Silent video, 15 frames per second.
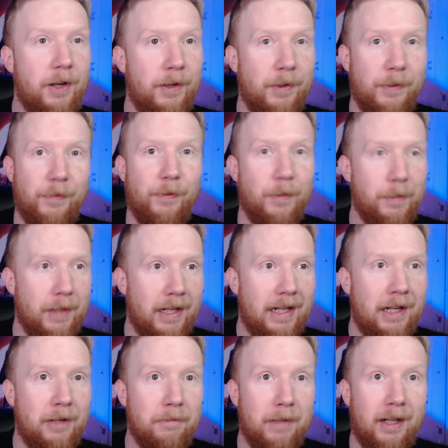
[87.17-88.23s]
from the
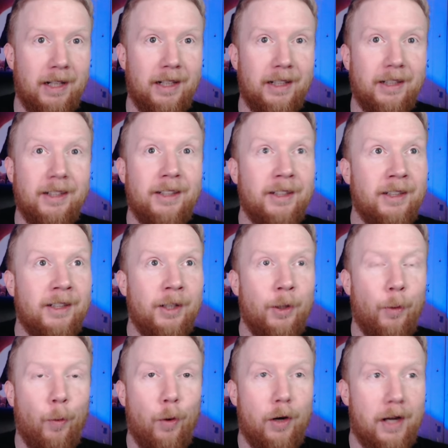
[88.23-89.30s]
end of my
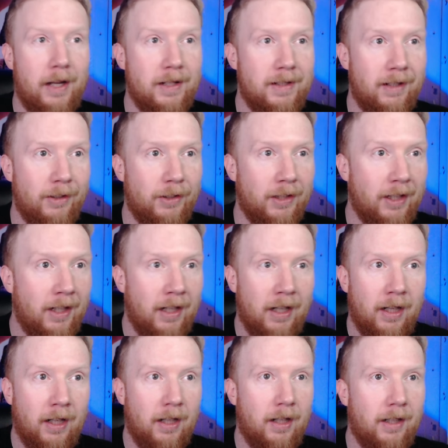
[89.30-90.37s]
workout session.
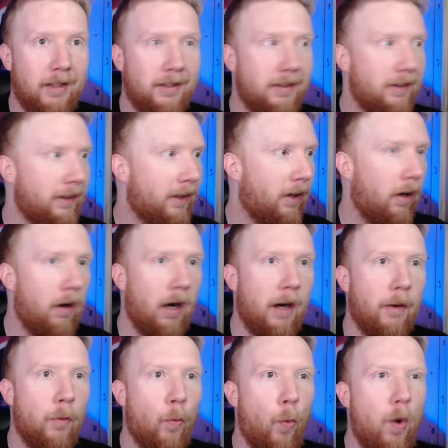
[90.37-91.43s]
Let's see. All right,
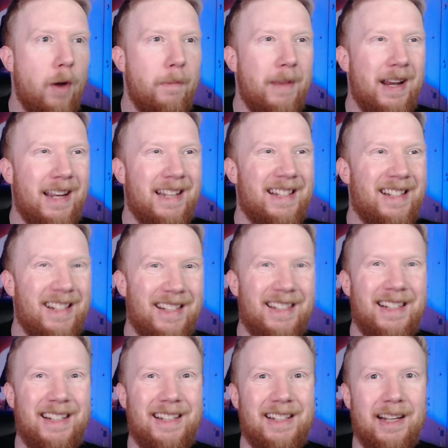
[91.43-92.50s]
1 minute and
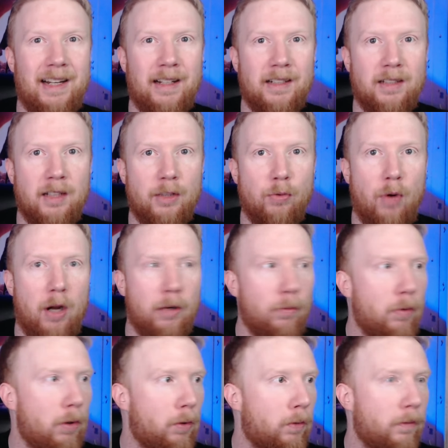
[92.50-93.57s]
16 seconds. Let's rock and
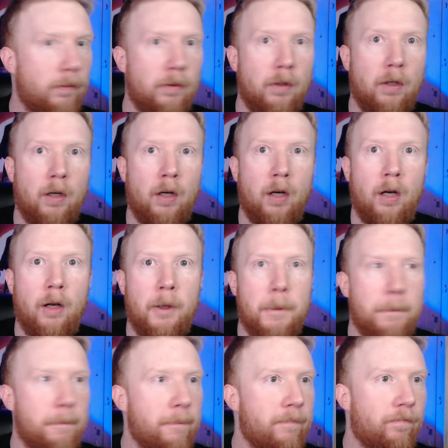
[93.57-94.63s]
roll.
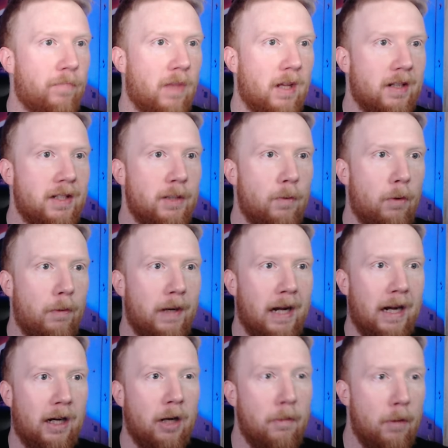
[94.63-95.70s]
Let's see what we
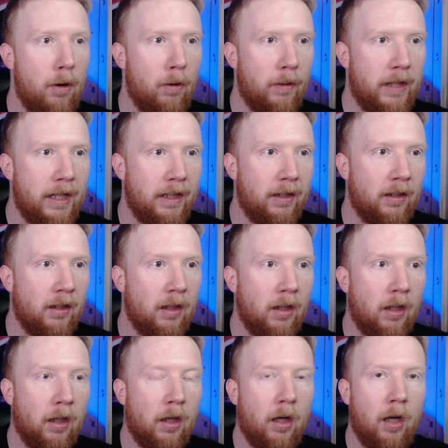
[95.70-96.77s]
got. Come on, Keaton.
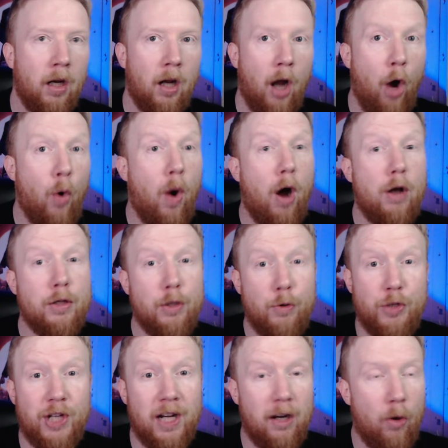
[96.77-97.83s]
Oh, also
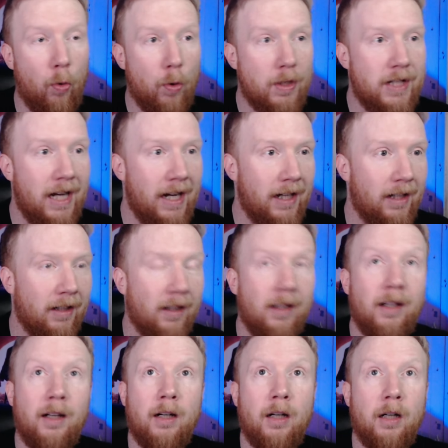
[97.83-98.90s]
Jenna Ortega.
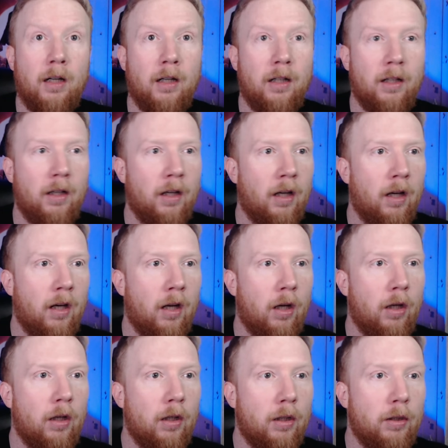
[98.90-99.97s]

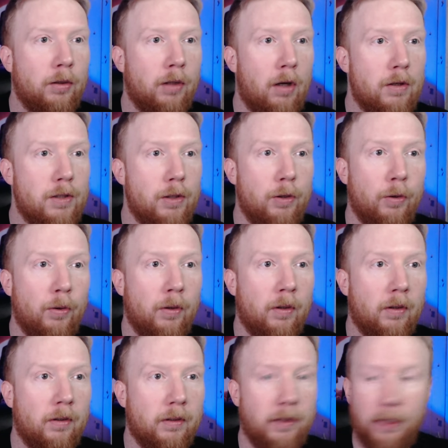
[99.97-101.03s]
Who's also,
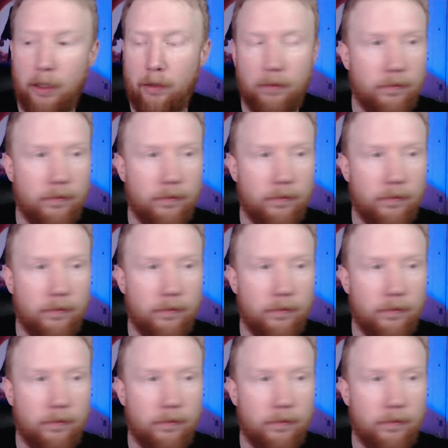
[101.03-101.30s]
you know,